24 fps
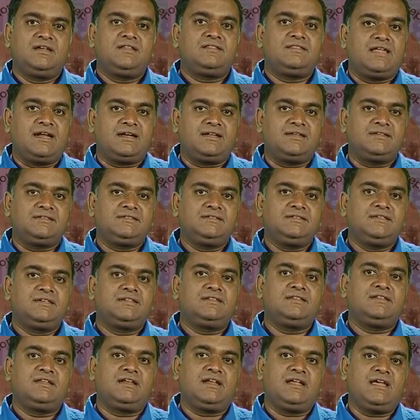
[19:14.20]
that is,
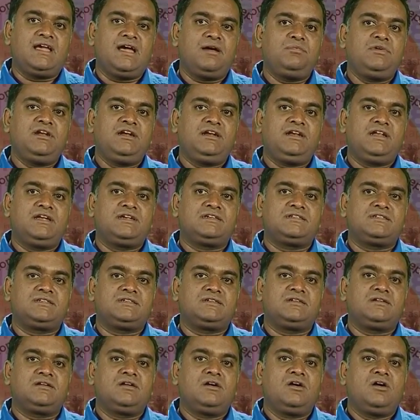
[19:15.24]
the
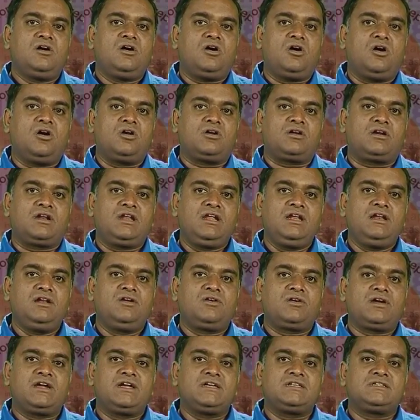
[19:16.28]
rehabilitation or
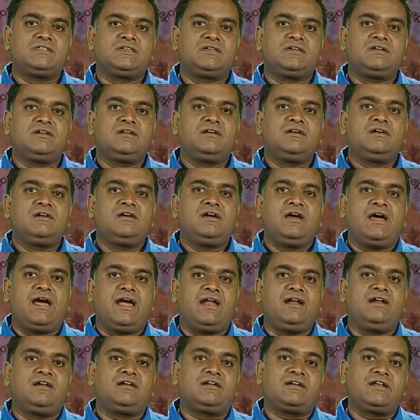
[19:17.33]
relocation
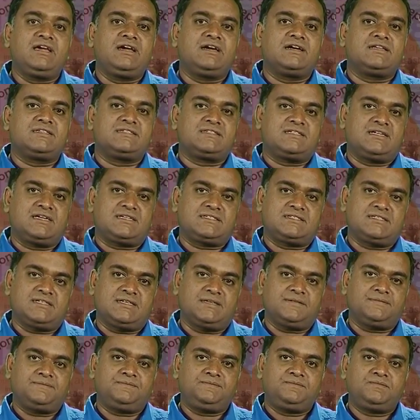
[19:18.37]
and reconstruction.
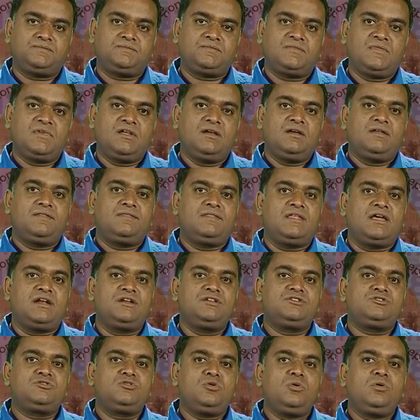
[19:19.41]
There
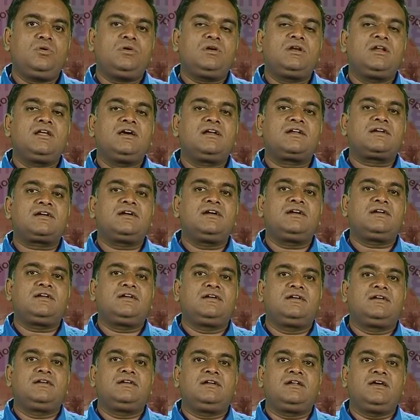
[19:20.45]
is no clear-cut
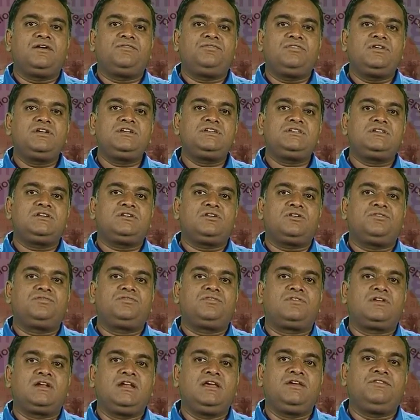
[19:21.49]
definition of
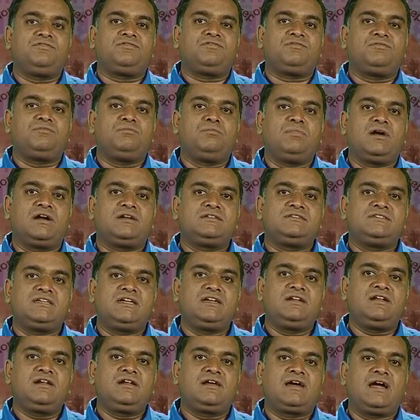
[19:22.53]
relief, but
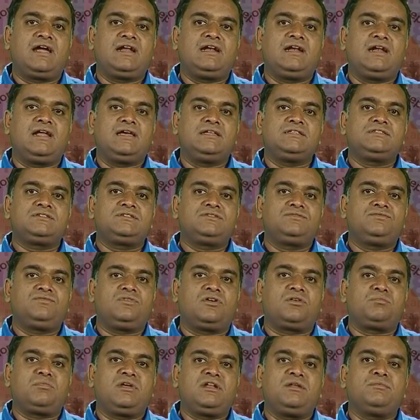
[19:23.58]
general guidelines
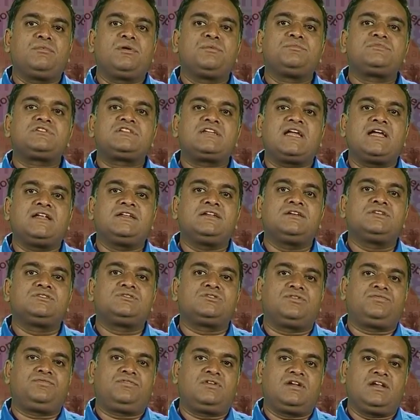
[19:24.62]
for minimum standards
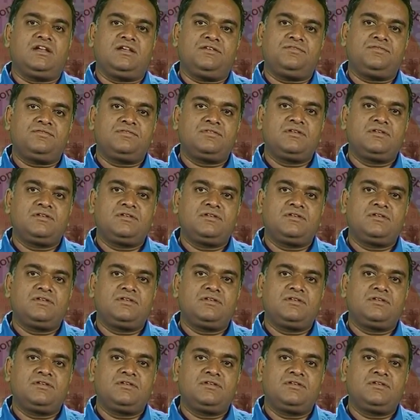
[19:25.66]
of relief.